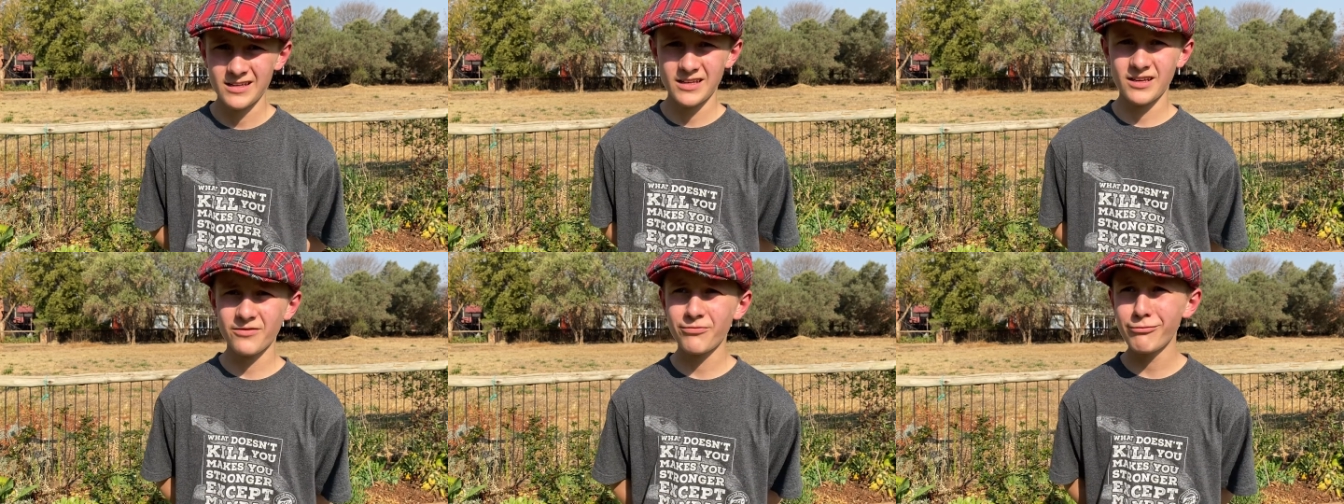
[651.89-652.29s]

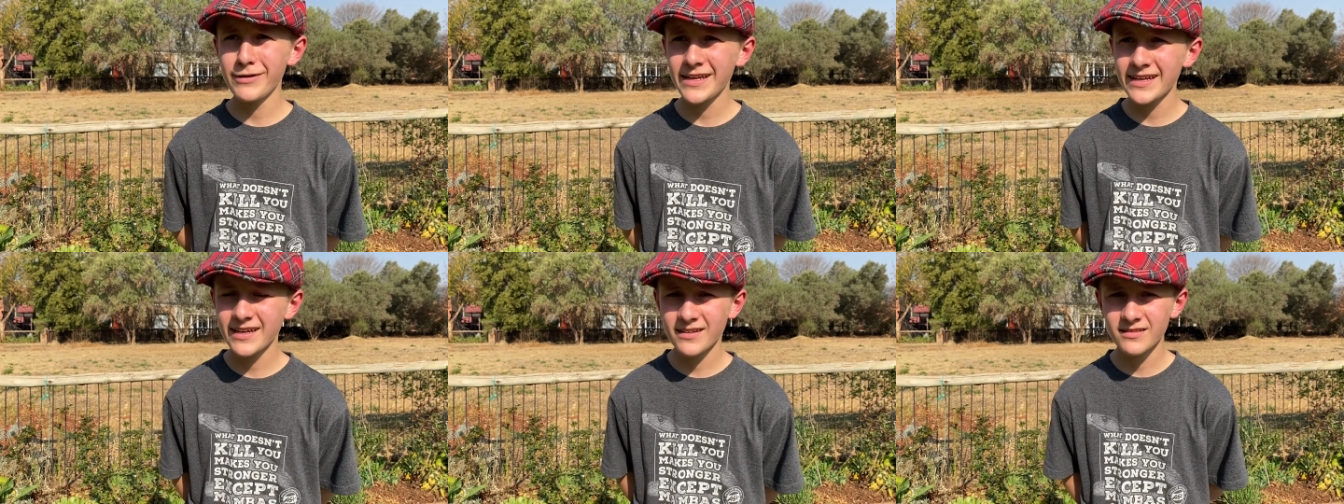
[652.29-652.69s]
If we
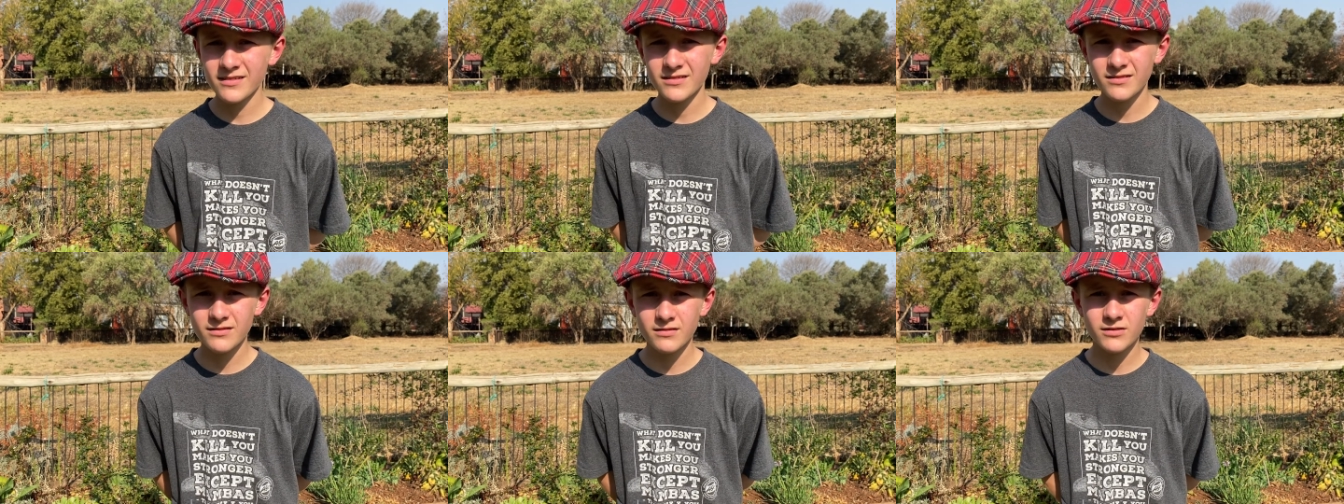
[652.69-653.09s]
can
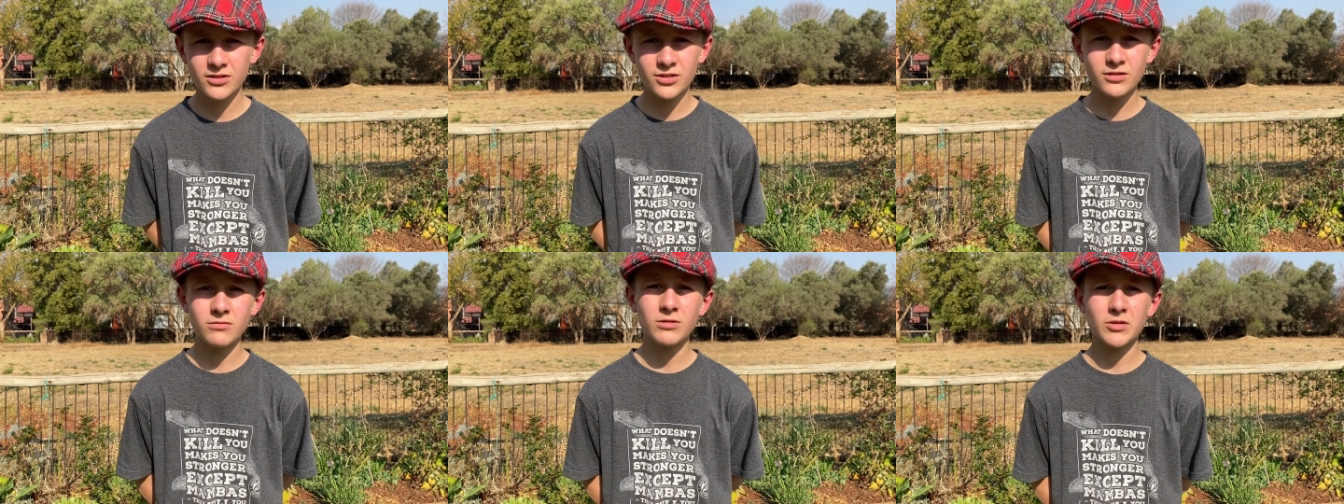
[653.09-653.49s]

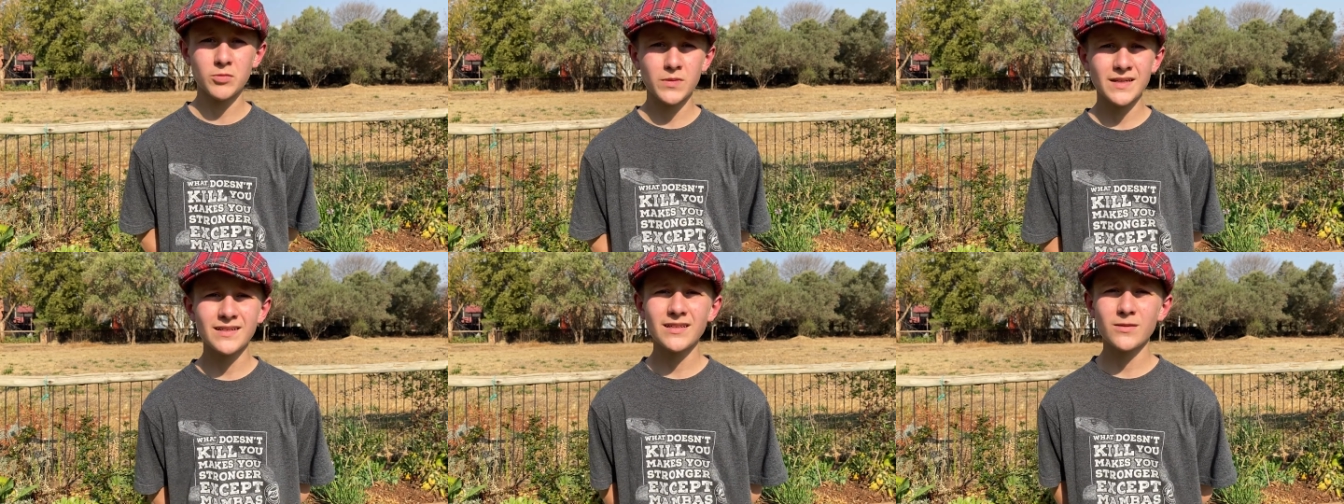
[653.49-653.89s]
do what
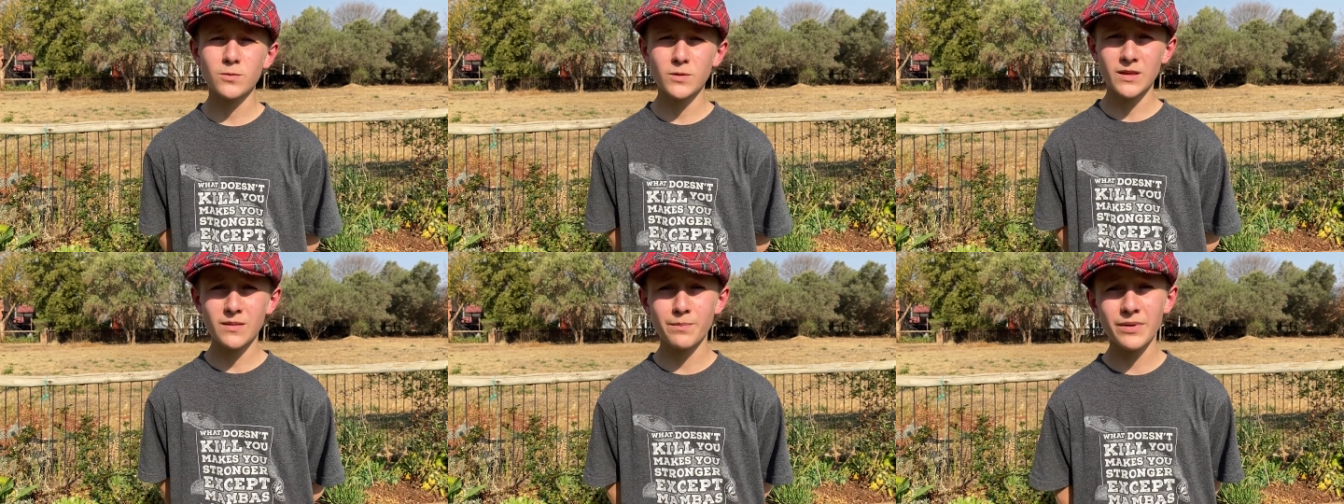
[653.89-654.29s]
we did
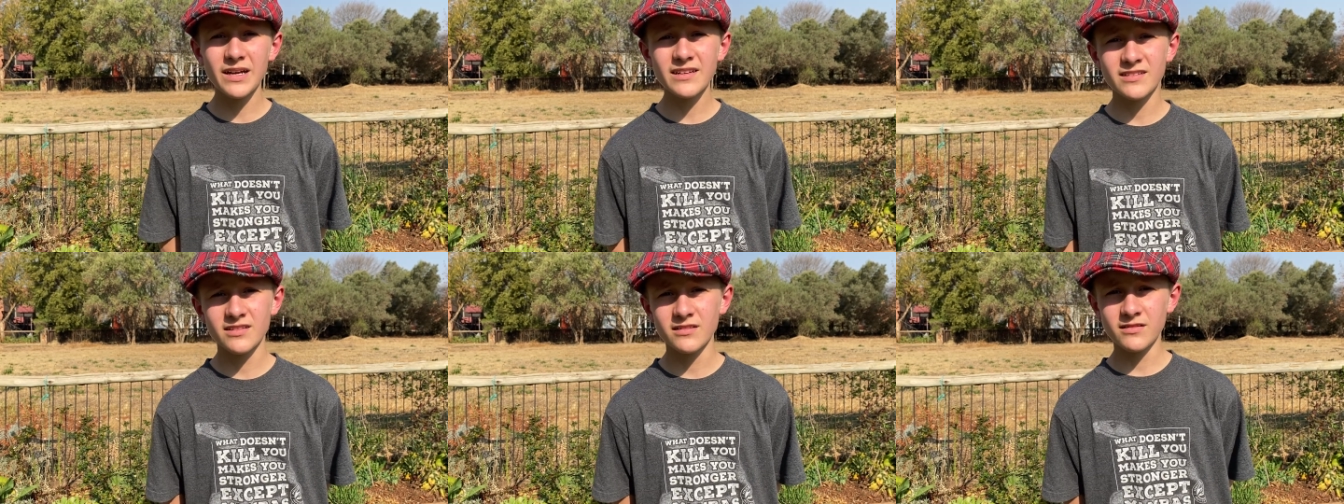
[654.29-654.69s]
with the
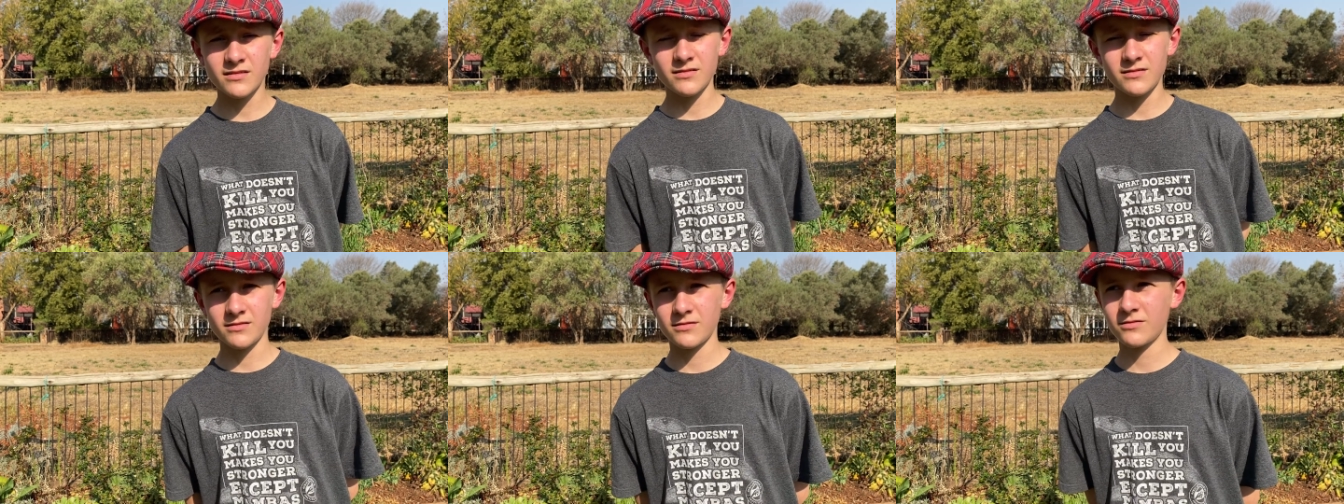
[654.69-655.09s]
bison,
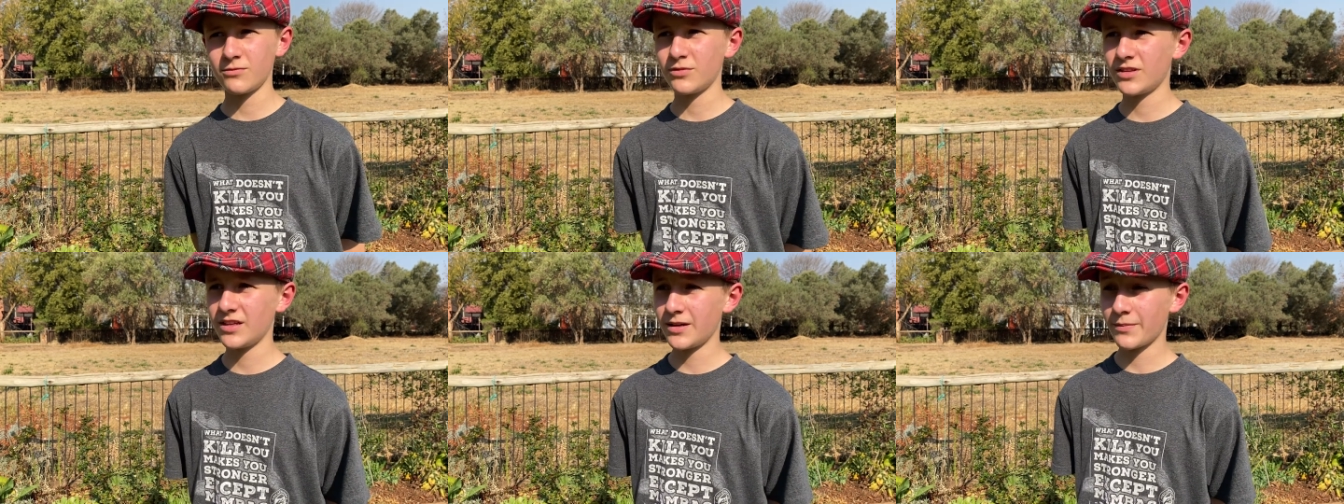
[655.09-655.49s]

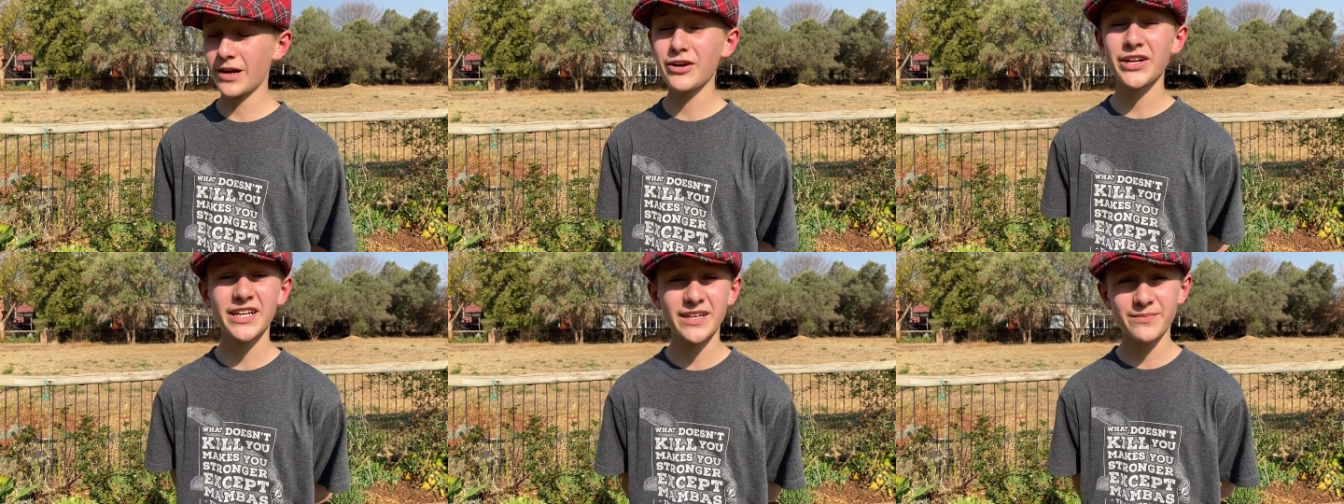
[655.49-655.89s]
with the
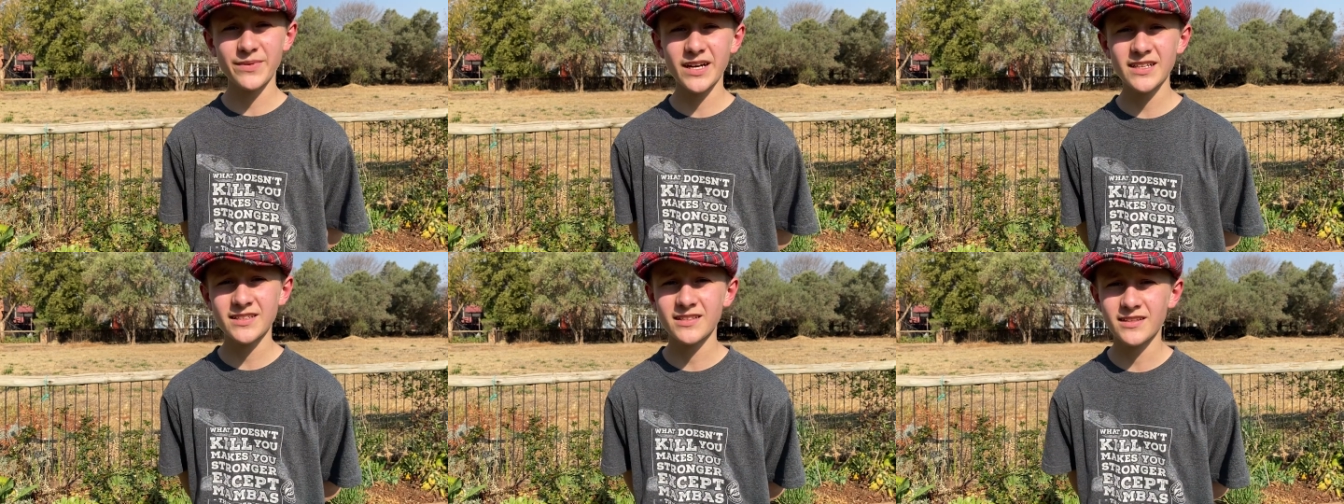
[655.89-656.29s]
American
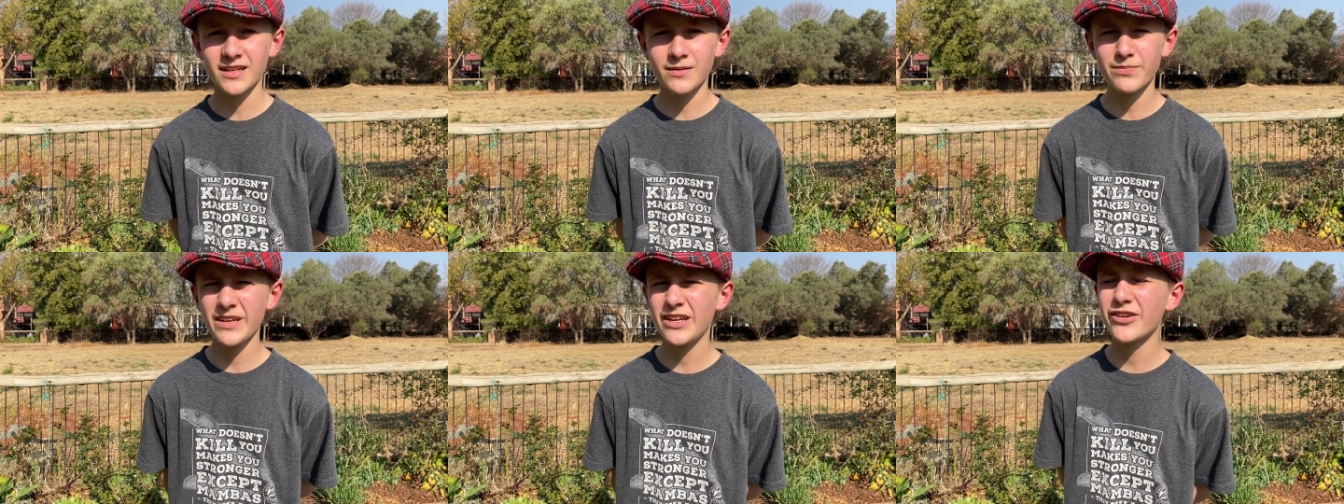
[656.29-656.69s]
bison,
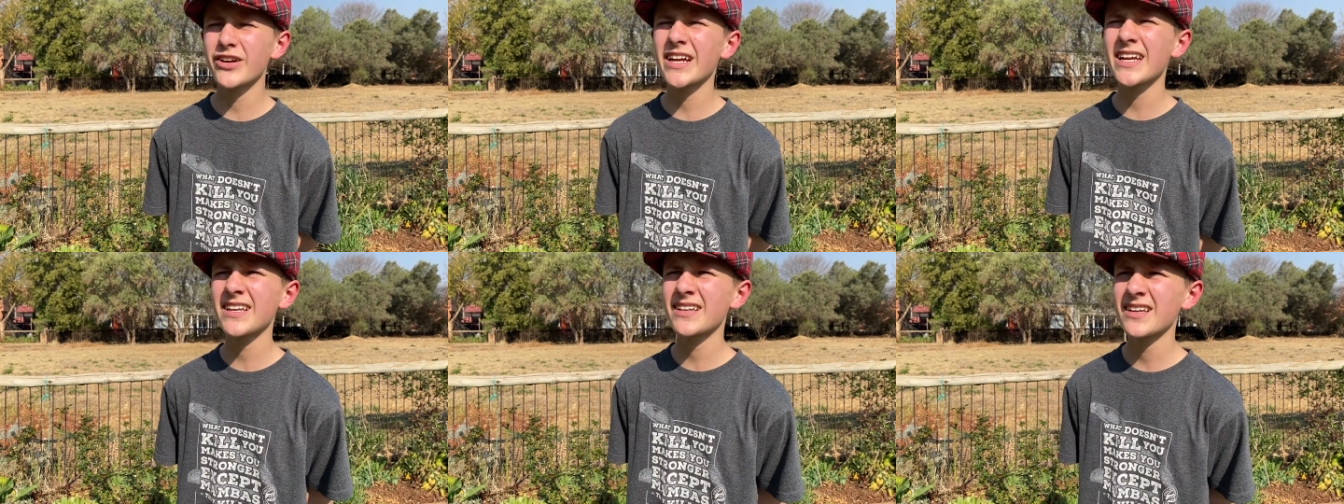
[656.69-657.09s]
that'd be
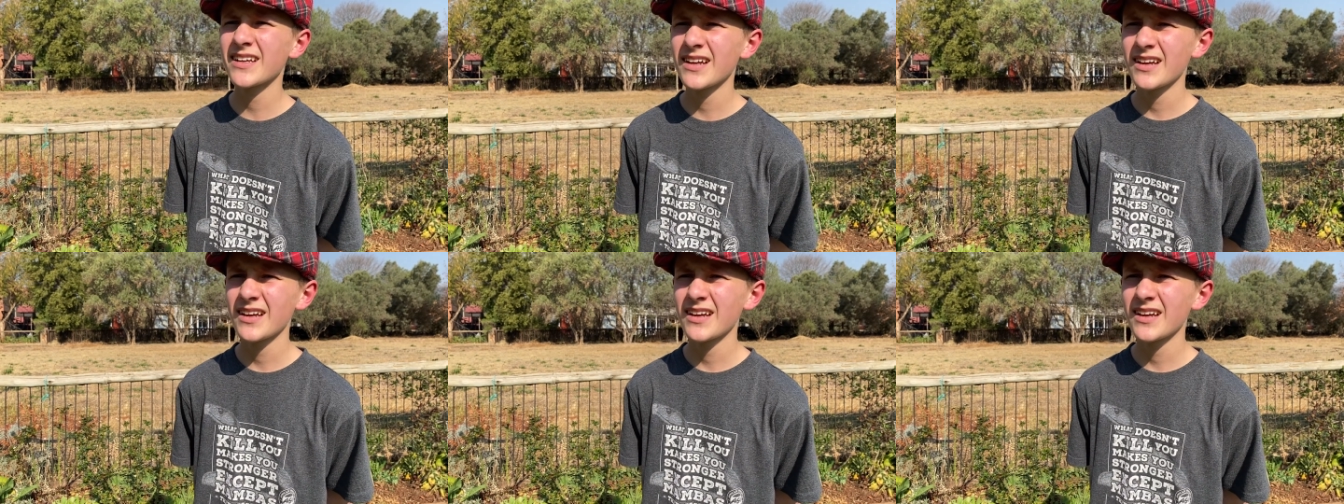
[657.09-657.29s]
great.